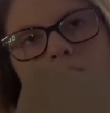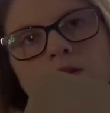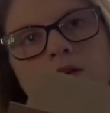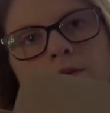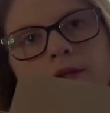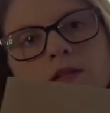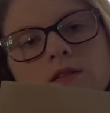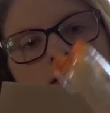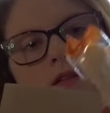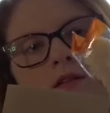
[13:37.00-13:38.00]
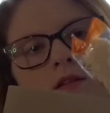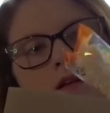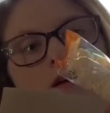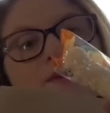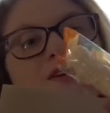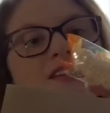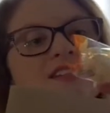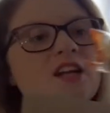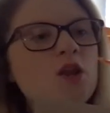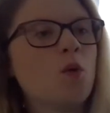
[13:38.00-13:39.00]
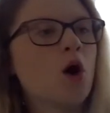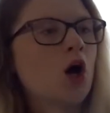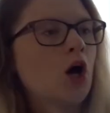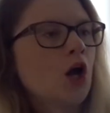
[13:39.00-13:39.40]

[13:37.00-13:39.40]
Okay. Oh no, wait. Oh my God, there's another one.